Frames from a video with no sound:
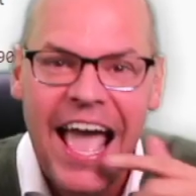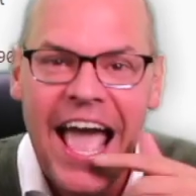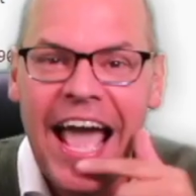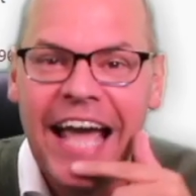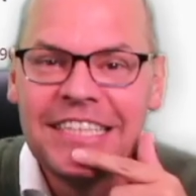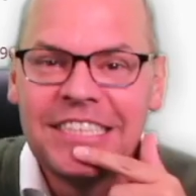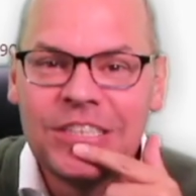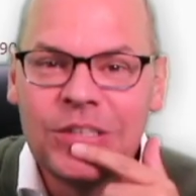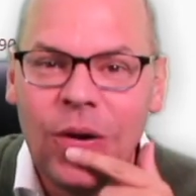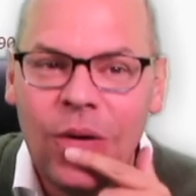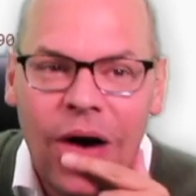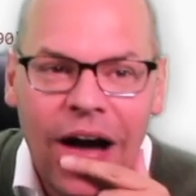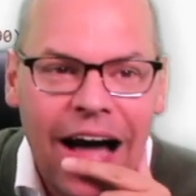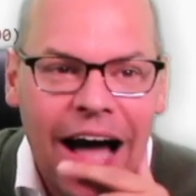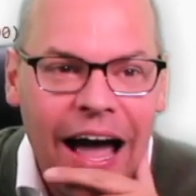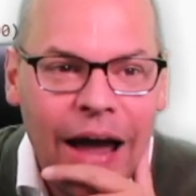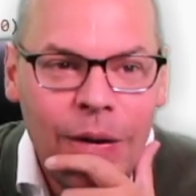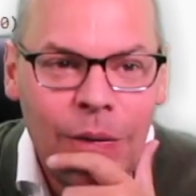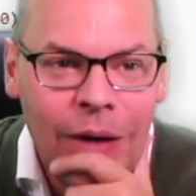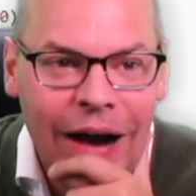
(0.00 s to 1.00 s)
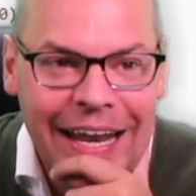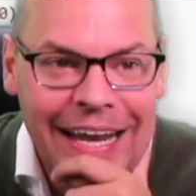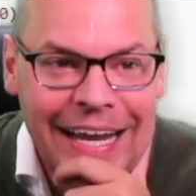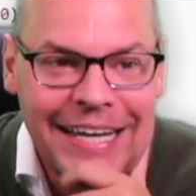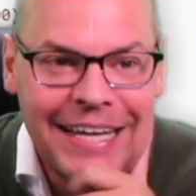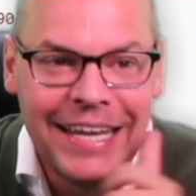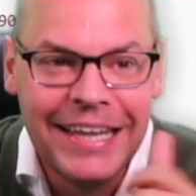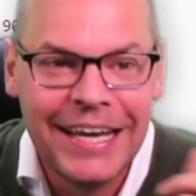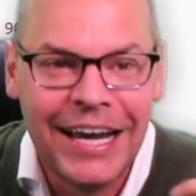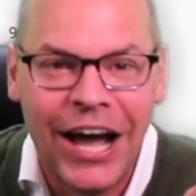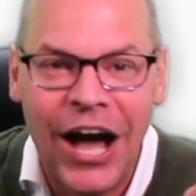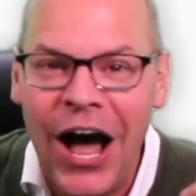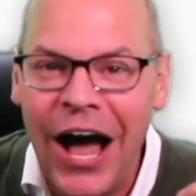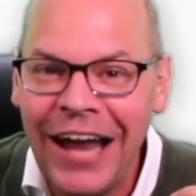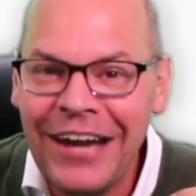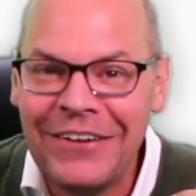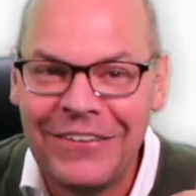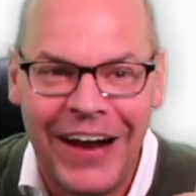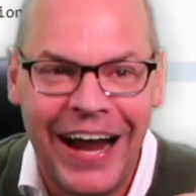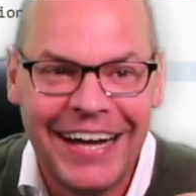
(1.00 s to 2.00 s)
And so I went into the
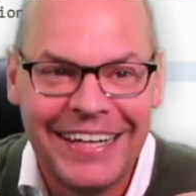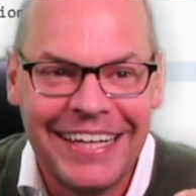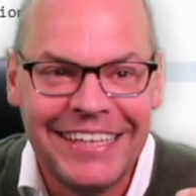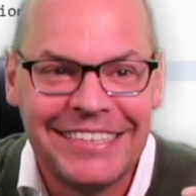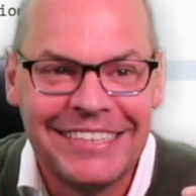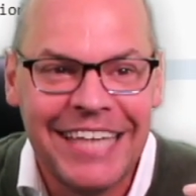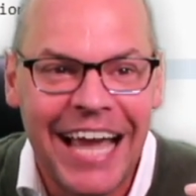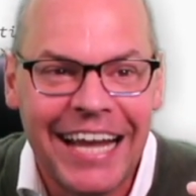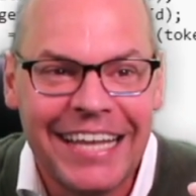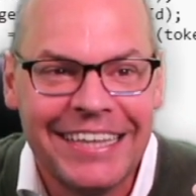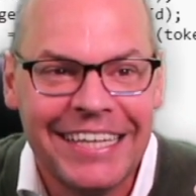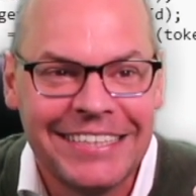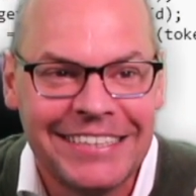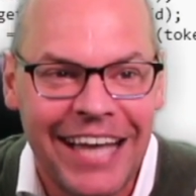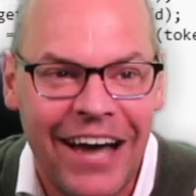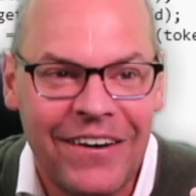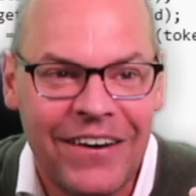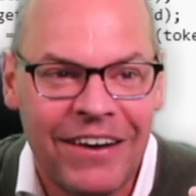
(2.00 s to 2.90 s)
contract and check this out,